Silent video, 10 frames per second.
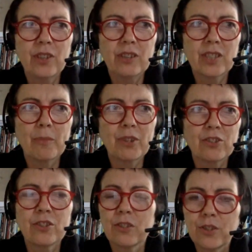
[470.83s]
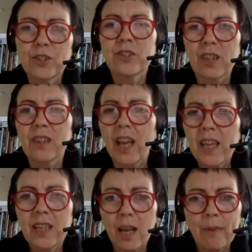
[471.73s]
some of the solutions that they
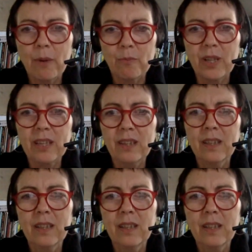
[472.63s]
come up with,